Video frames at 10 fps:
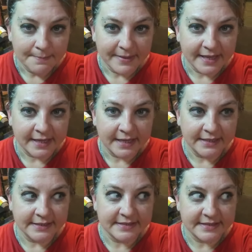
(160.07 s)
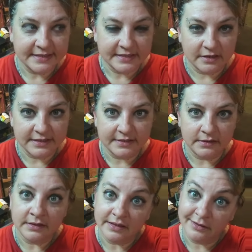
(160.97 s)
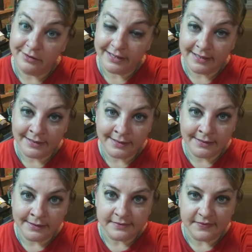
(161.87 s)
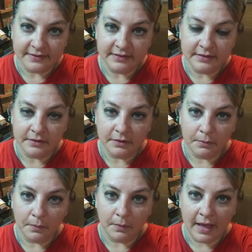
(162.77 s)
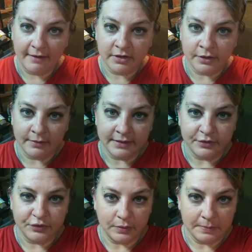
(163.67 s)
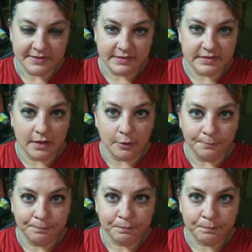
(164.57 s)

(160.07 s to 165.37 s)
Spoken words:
because it's already starting to thunder again and it's fixing to have another round of storms. So,